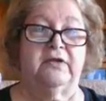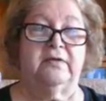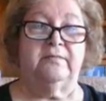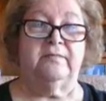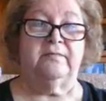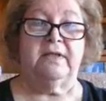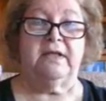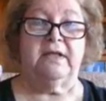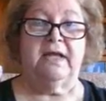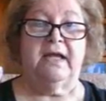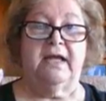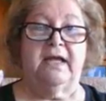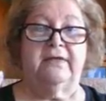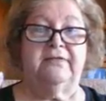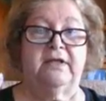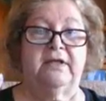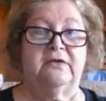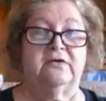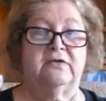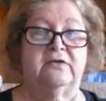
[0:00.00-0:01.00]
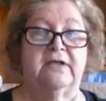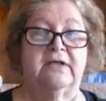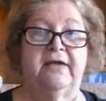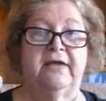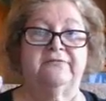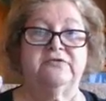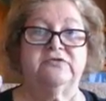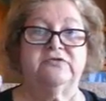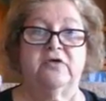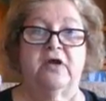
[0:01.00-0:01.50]
them, and they all
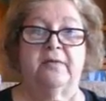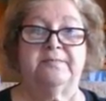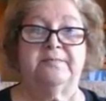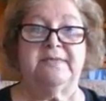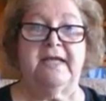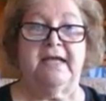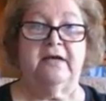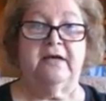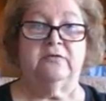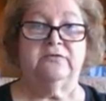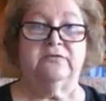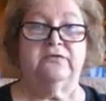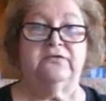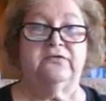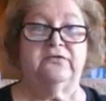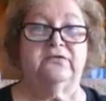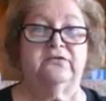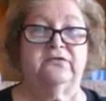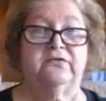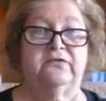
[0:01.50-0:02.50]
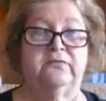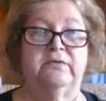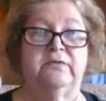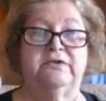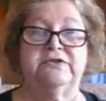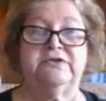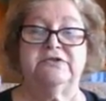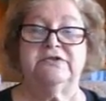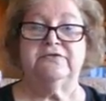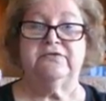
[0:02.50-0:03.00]
have drop downs,
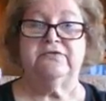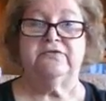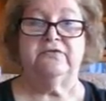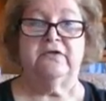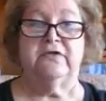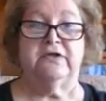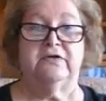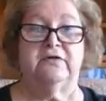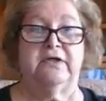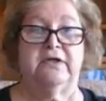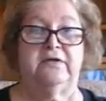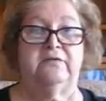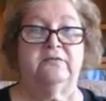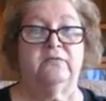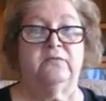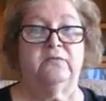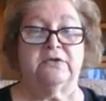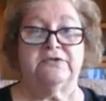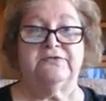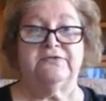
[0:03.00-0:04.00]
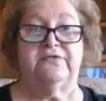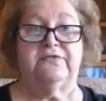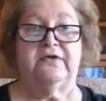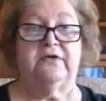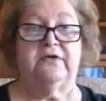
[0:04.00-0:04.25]
which is works